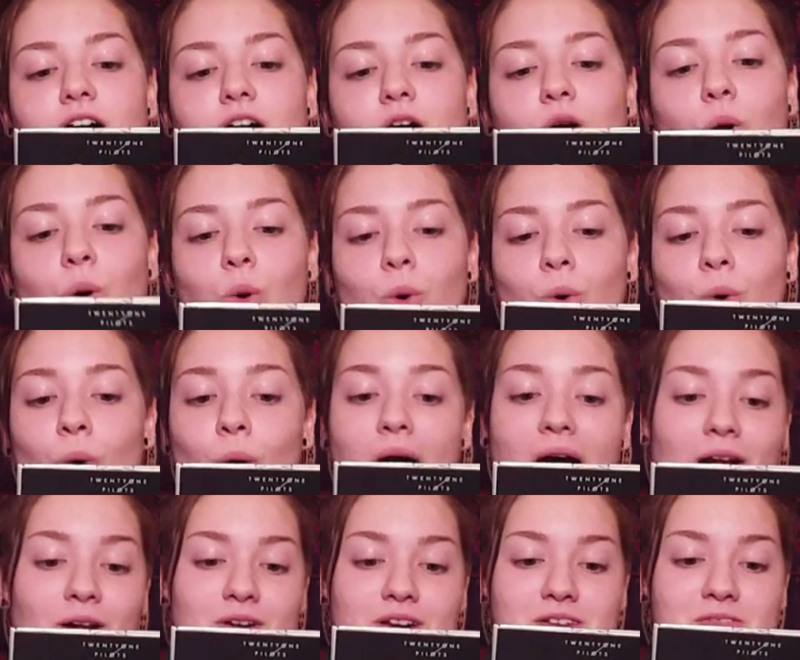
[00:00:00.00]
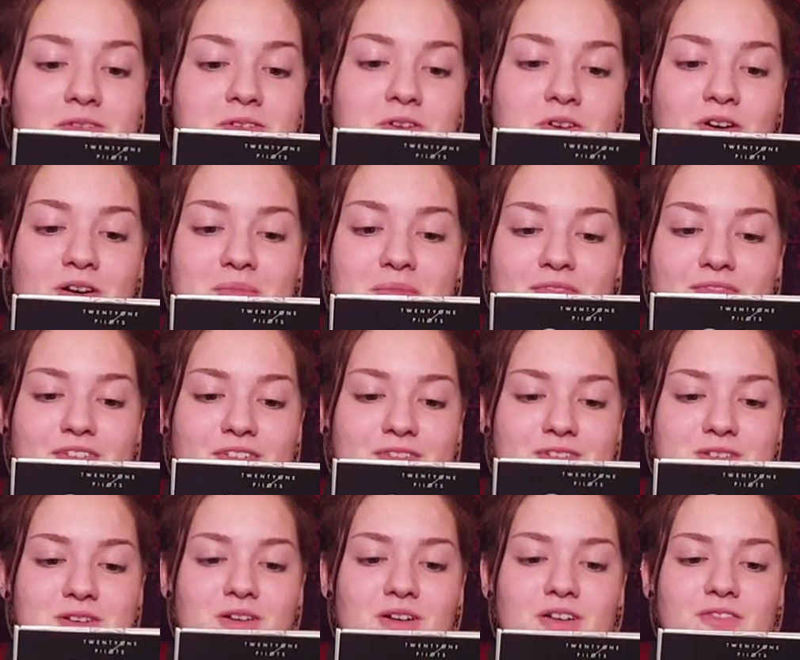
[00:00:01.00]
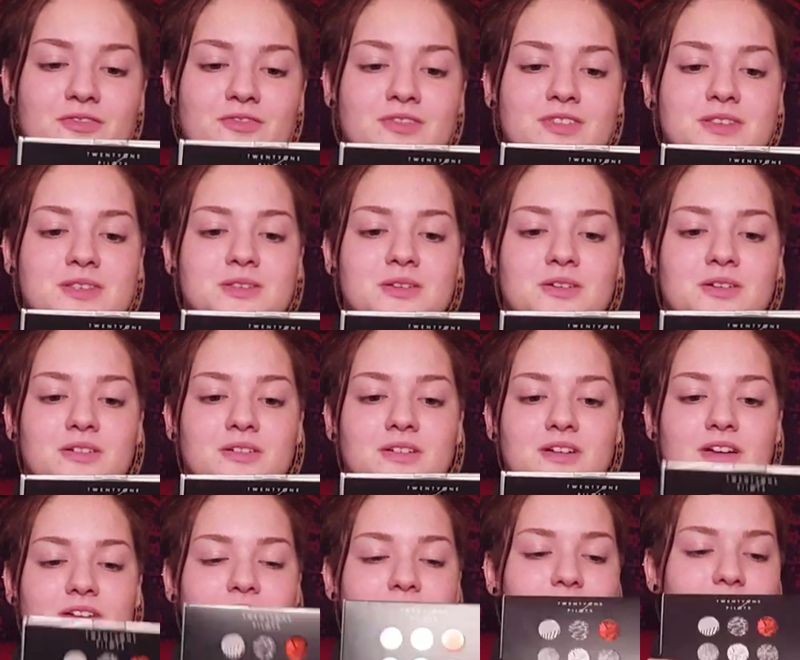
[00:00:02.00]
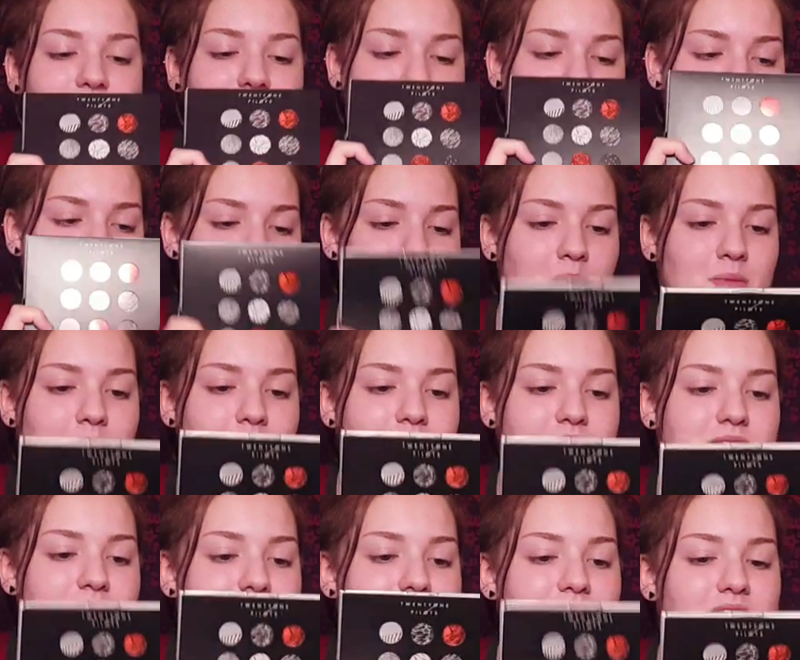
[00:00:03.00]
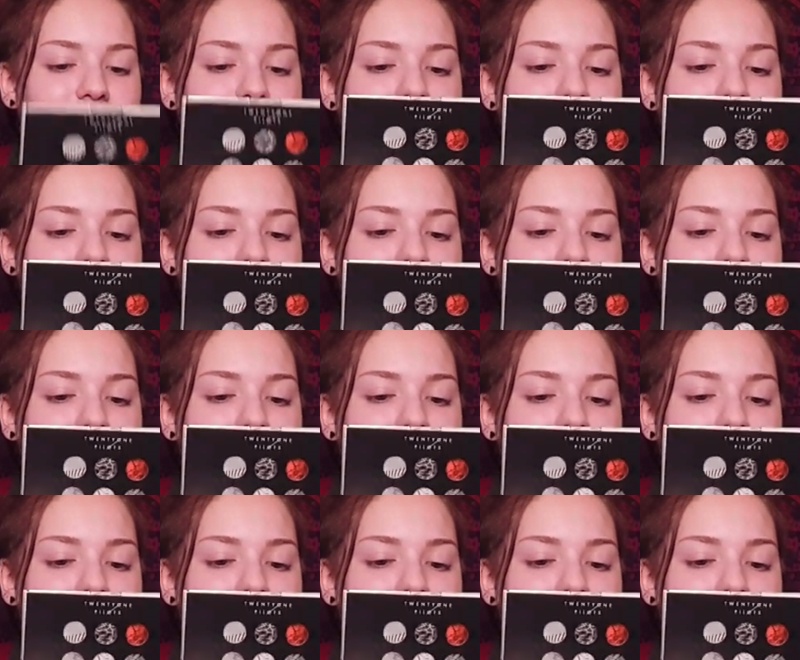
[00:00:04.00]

I don't even know what my favorite song off of this album is.